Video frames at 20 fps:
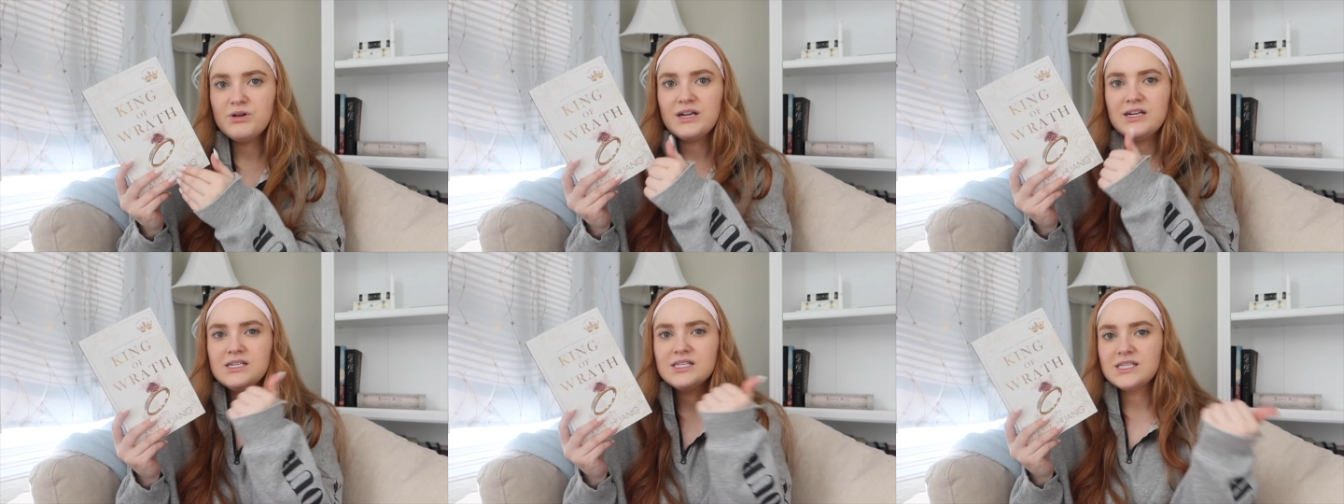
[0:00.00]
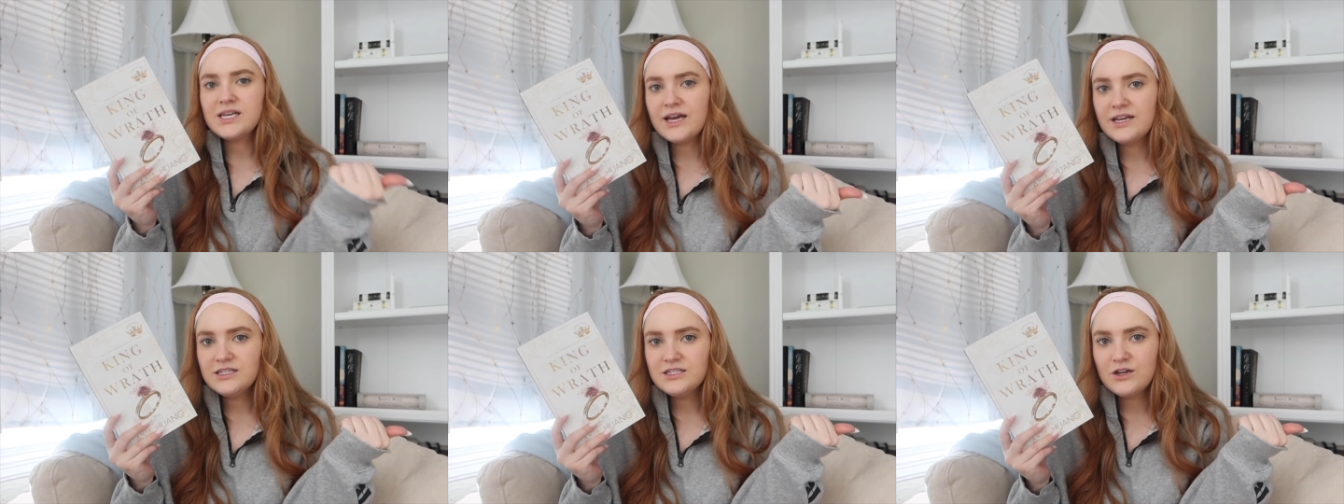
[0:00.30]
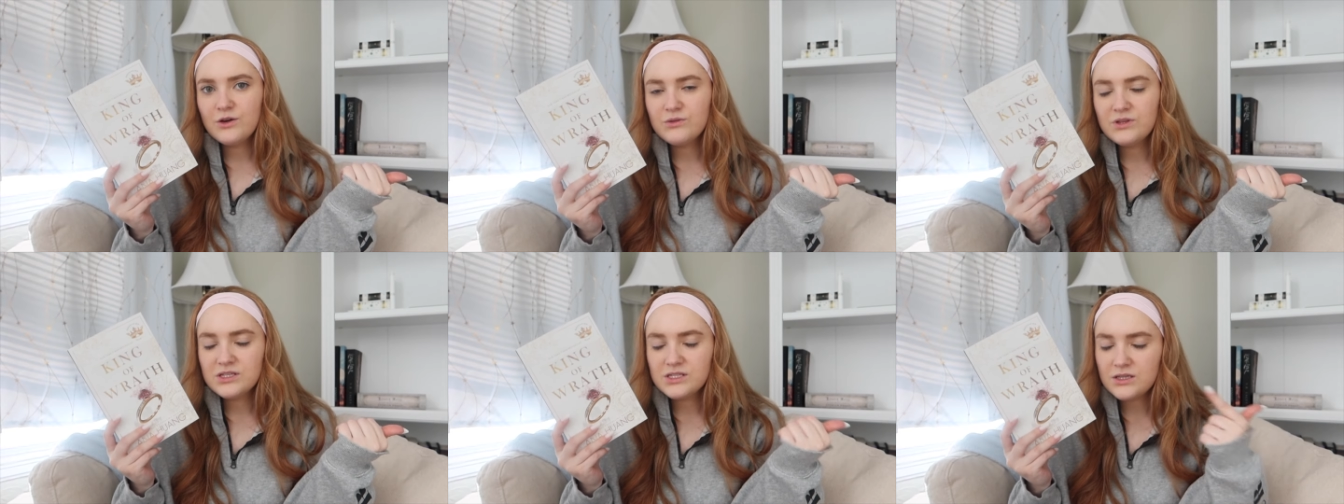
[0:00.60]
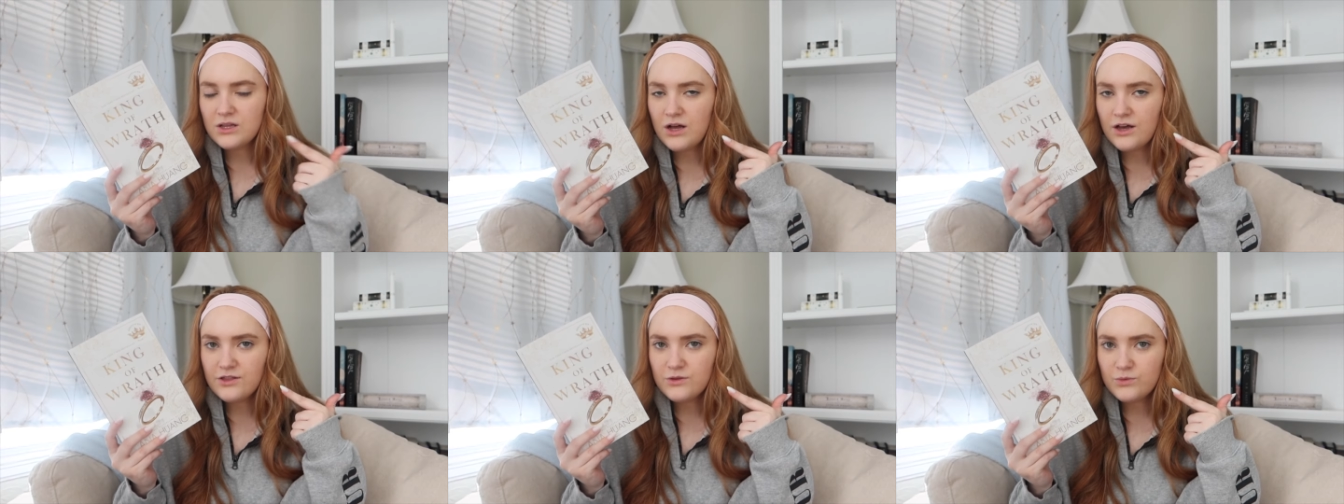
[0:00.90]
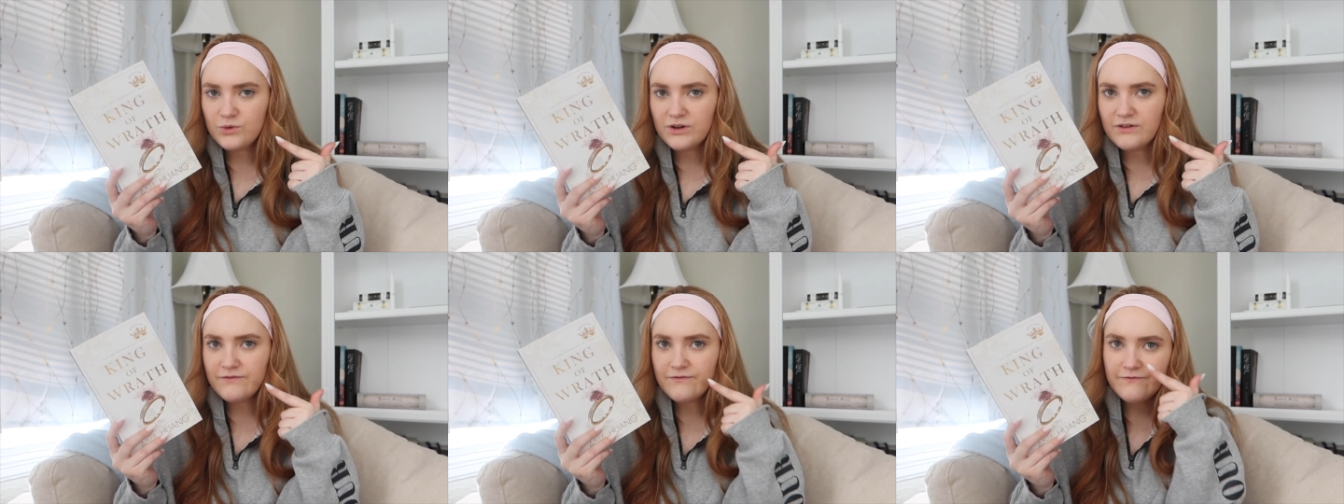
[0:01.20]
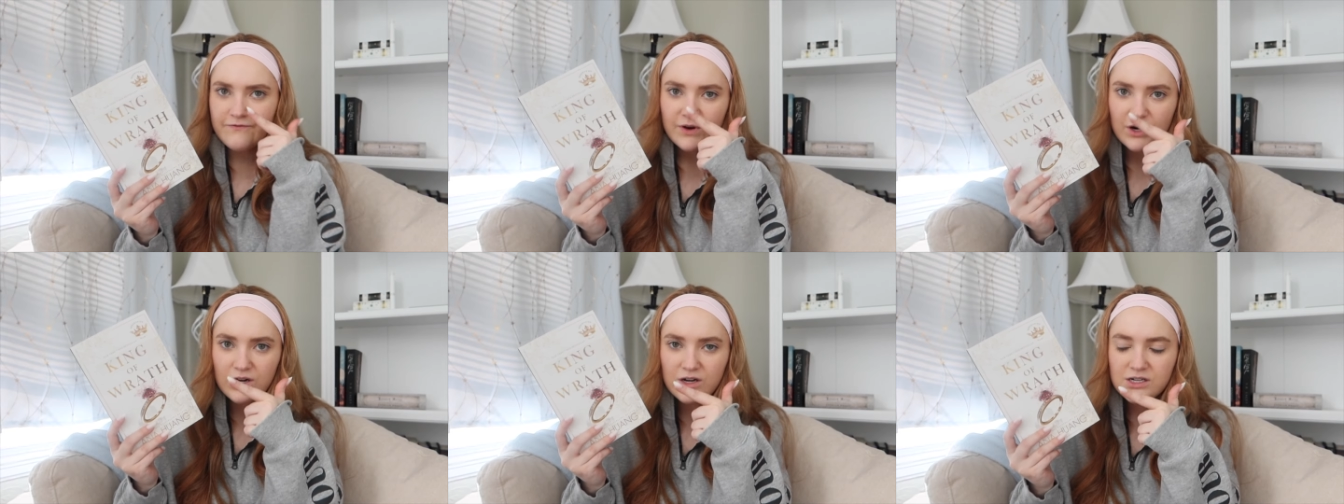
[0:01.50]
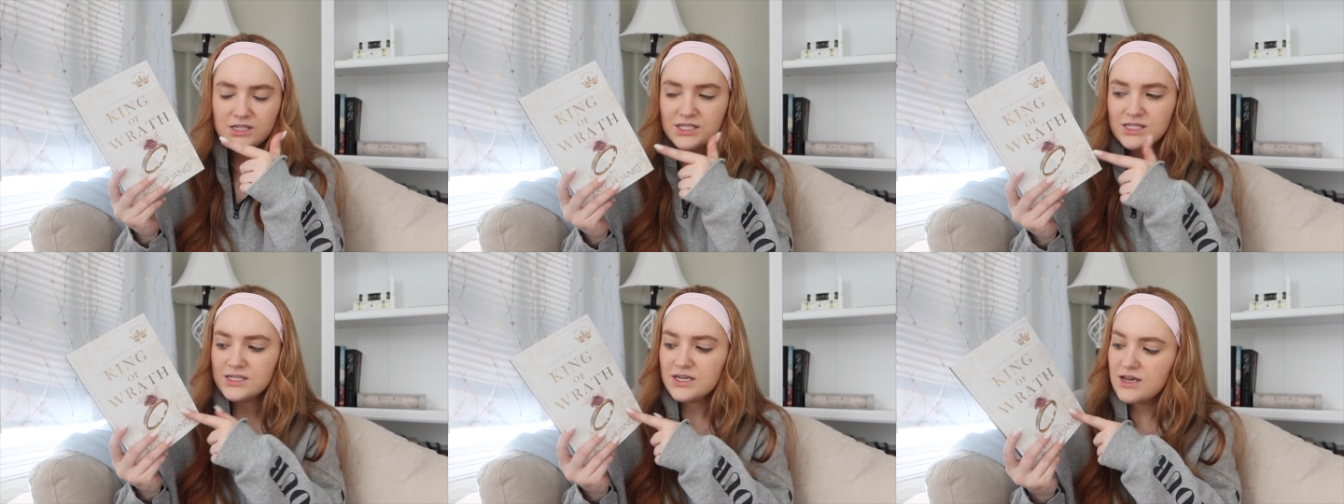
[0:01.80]
but I decided to go with the Sloth one
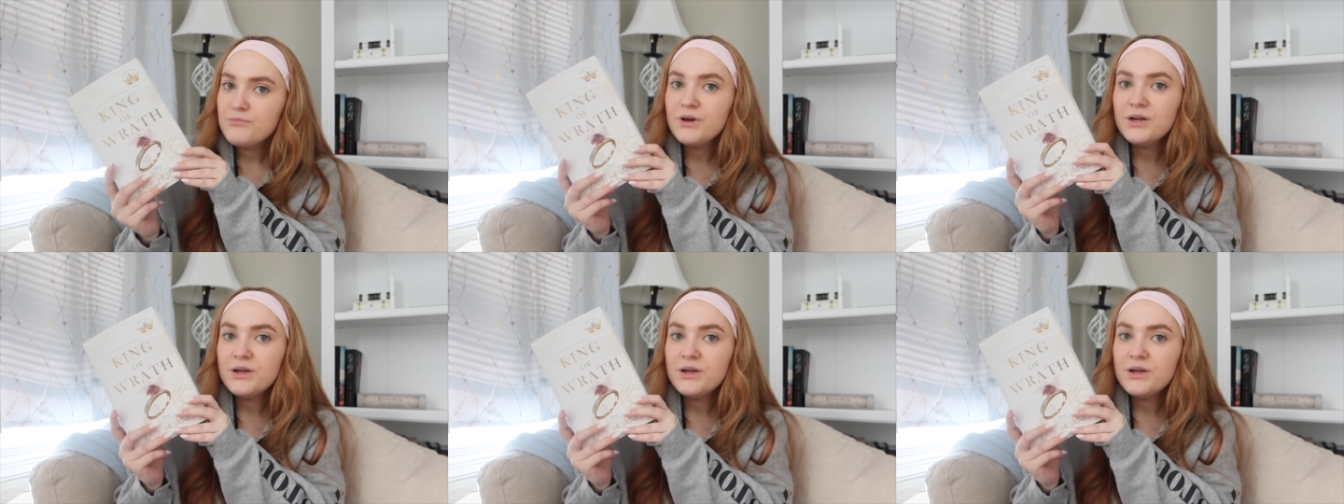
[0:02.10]
first.